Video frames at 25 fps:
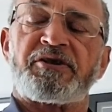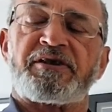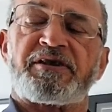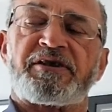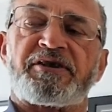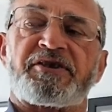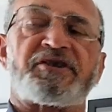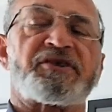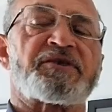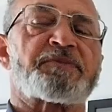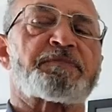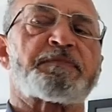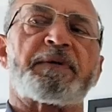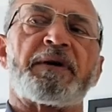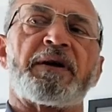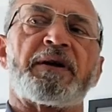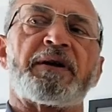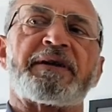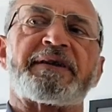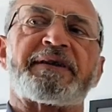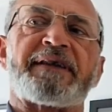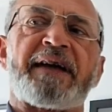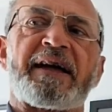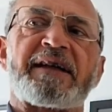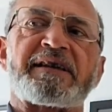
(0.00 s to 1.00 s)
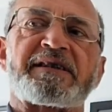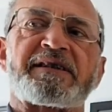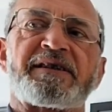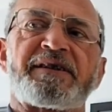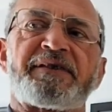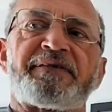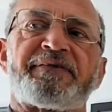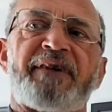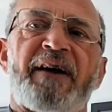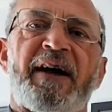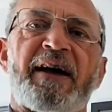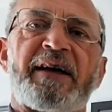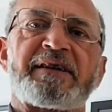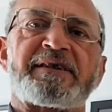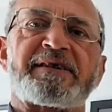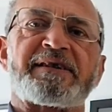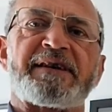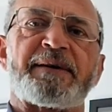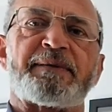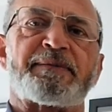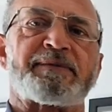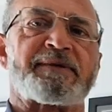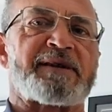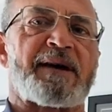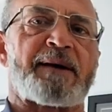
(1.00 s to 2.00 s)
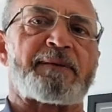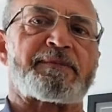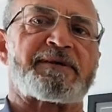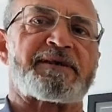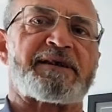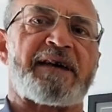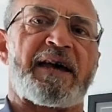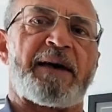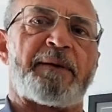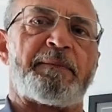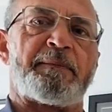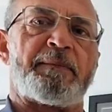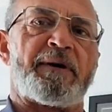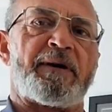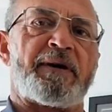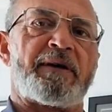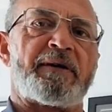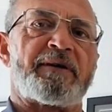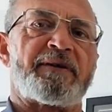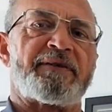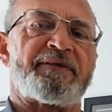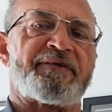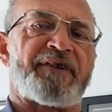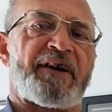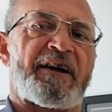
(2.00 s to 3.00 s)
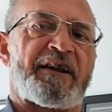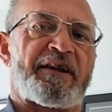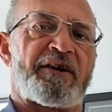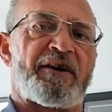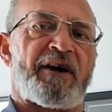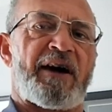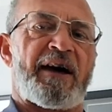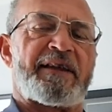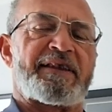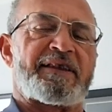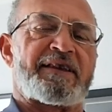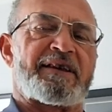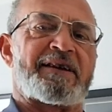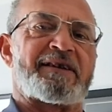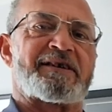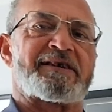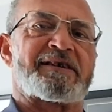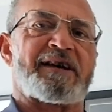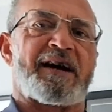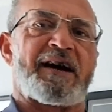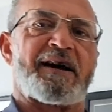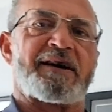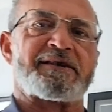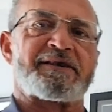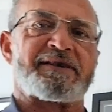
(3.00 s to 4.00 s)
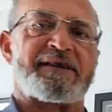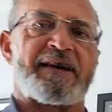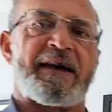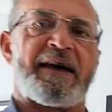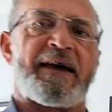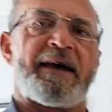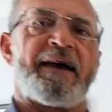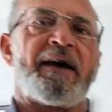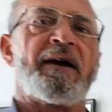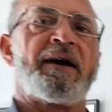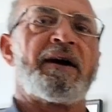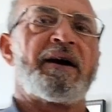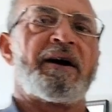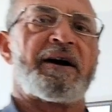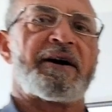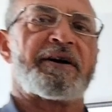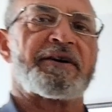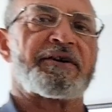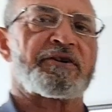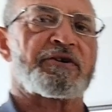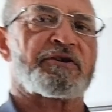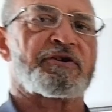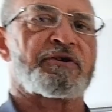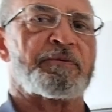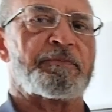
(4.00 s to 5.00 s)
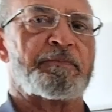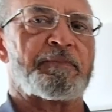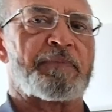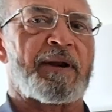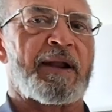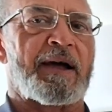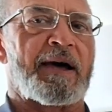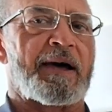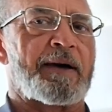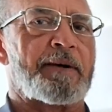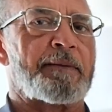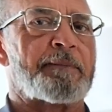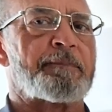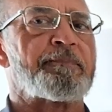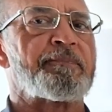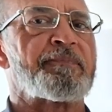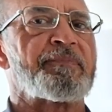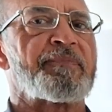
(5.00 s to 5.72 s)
just purely down to the fact it was upsetting me, the fact that I had the guitars there and I couldn't play them.